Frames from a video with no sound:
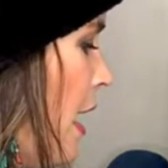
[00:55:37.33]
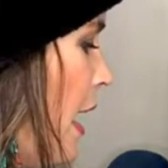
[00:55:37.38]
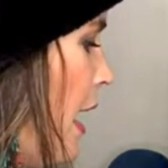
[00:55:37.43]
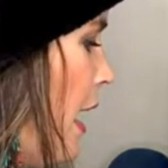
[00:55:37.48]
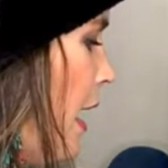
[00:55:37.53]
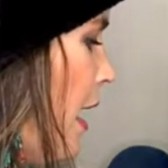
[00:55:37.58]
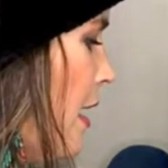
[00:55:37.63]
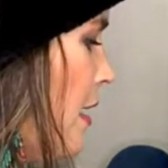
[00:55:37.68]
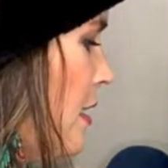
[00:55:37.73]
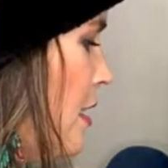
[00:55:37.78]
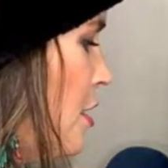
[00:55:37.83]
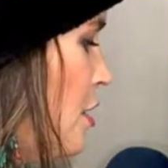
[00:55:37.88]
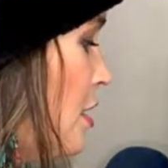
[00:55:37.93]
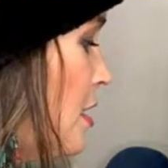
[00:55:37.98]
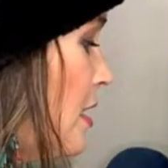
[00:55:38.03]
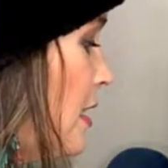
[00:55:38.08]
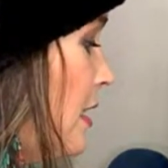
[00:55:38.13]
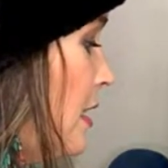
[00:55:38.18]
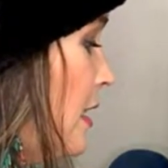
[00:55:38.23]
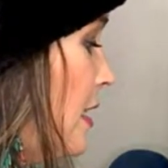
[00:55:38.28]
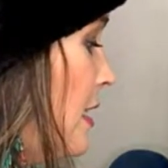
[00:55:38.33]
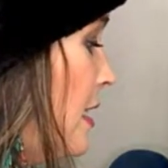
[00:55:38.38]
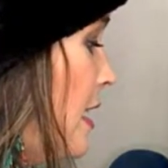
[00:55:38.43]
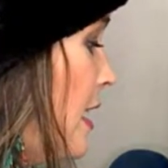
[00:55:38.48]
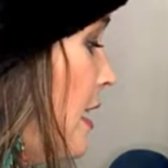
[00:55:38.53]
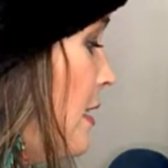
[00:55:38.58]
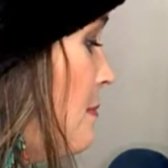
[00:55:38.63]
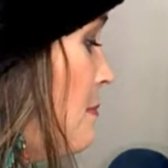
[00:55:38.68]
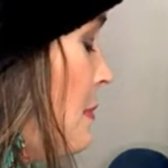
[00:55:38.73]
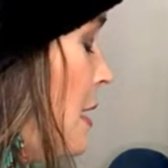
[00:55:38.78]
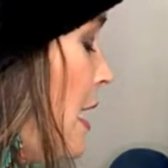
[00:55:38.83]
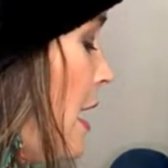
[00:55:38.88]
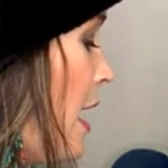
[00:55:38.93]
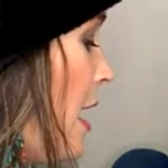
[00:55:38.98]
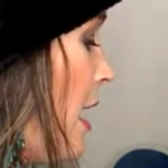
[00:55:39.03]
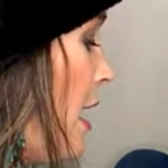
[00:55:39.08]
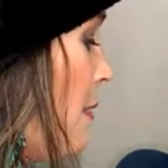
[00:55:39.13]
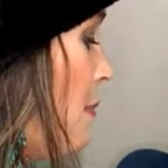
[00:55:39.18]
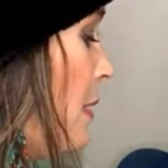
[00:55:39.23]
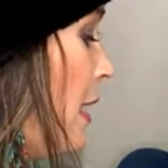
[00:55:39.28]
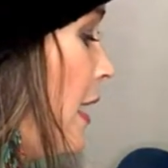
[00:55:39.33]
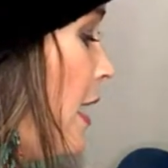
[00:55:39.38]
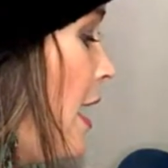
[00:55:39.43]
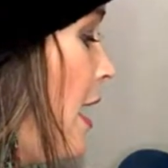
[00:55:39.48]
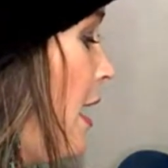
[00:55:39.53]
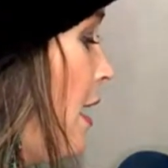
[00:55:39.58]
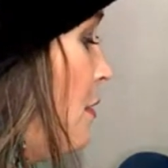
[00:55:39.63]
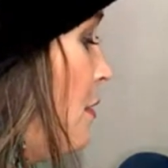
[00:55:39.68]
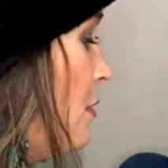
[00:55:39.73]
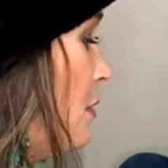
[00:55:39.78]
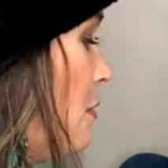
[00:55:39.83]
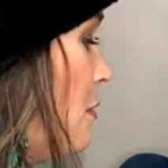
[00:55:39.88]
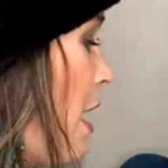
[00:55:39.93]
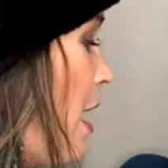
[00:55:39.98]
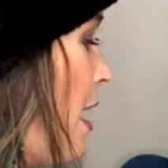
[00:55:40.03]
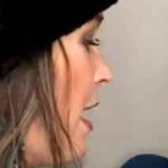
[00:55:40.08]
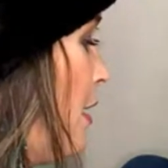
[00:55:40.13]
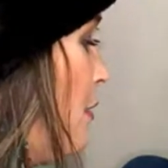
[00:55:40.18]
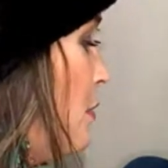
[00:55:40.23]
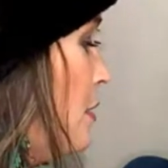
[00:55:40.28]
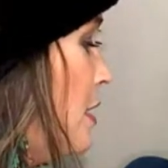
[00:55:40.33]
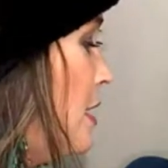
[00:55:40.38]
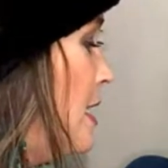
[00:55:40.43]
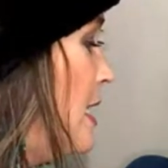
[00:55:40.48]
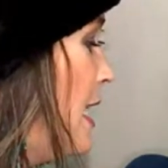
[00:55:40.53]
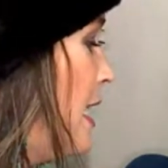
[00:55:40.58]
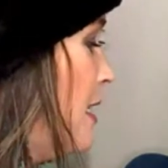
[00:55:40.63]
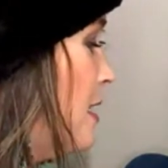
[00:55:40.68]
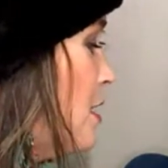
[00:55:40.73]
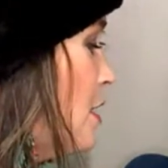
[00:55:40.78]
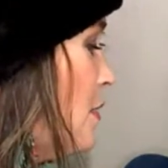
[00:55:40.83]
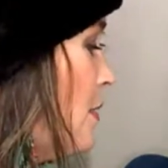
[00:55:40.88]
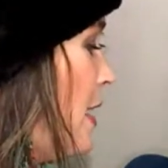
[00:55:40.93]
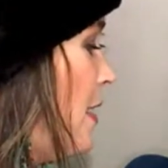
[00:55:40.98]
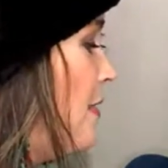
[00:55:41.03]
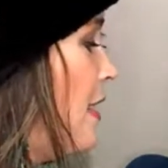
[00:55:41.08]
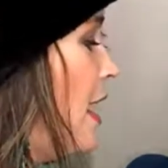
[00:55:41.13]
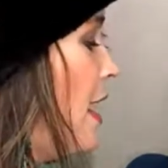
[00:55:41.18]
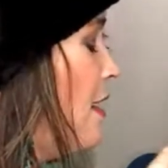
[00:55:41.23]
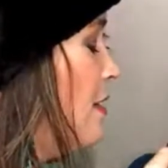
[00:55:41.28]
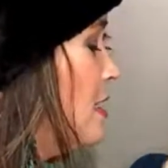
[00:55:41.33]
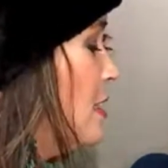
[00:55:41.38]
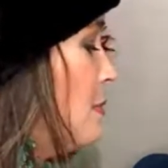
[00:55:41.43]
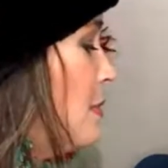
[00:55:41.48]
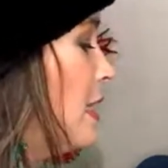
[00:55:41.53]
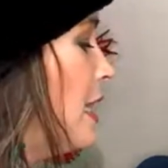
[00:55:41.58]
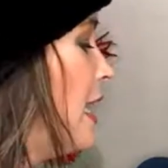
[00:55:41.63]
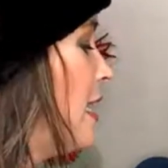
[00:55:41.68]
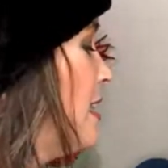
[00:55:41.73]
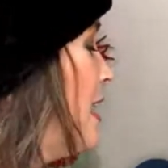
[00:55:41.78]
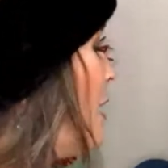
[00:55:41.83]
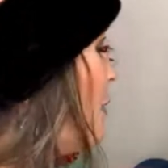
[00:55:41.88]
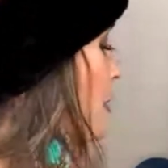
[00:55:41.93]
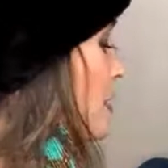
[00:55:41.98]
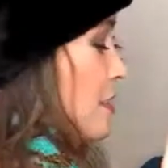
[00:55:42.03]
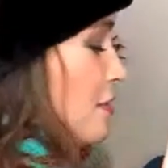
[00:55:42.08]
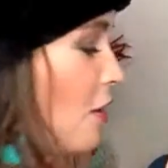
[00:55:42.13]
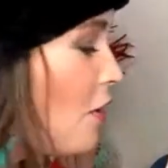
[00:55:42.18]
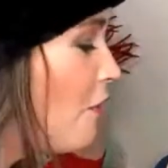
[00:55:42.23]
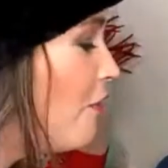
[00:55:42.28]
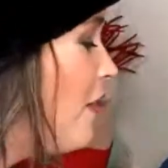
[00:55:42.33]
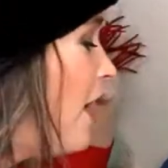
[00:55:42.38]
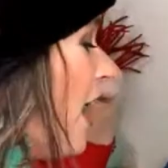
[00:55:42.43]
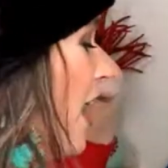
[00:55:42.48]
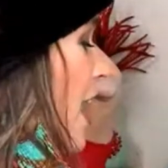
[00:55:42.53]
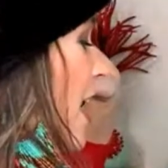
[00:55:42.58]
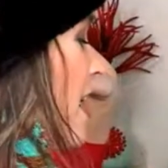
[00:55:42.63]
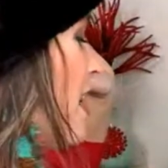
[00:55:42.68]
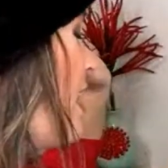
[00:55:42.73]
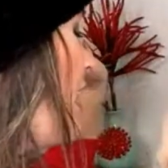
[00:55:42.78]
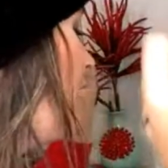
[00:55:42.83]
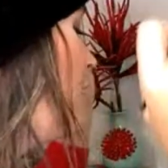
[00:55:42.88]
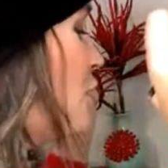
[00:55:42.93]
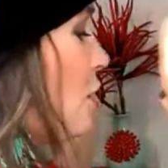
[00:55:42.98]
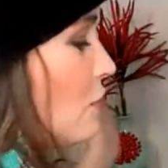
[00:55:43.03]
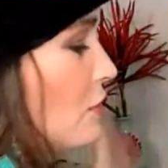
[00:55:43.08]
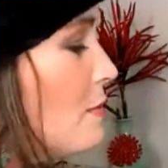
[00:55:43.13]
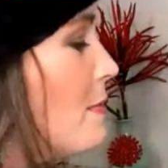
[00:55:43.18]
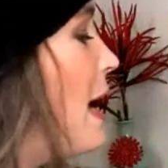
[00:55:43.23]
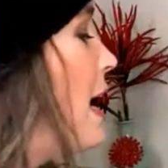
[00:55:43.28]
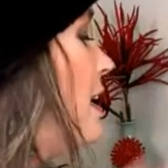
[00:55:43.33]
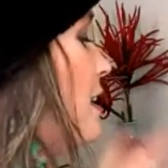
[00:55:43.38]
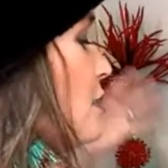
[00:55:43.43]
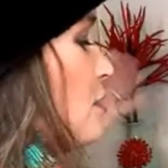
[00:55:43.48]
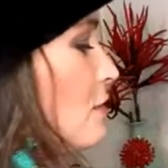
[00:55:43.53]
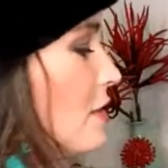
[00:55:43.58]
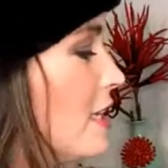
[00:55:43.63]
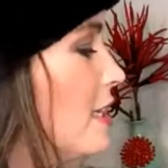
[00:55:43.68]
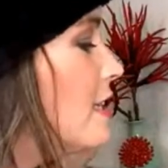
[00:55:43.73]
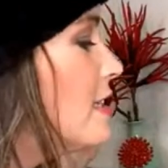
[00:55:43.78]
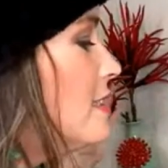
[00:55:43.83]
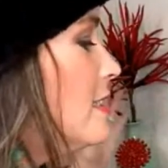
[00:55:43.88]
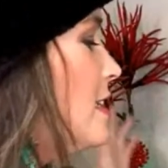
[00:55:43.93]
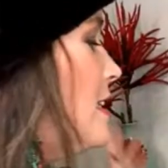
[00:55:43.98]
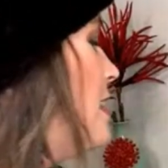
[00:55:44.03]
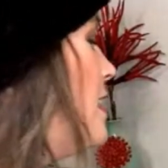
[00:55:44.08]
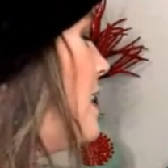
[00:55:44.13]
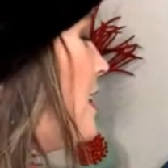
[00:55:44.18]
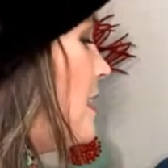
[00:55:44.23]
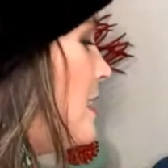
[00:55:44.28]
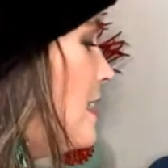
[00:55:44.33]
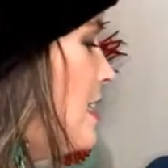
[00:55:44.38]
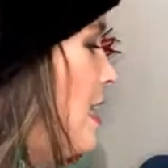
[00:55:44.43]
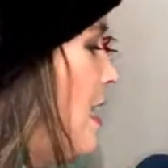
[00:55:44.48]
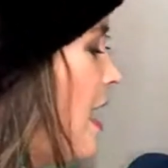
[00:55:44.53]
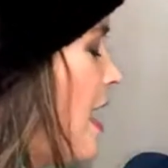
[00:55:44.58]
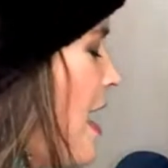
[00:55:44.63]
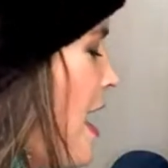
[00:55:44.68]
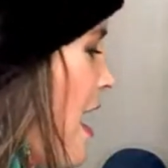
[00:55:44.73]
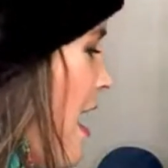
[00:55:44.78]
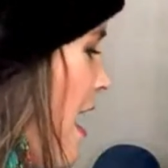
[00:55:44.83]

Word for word: And it just lit me up. Like I I would dance around the house and be like, that was so fun. I showed them how to do this and this. And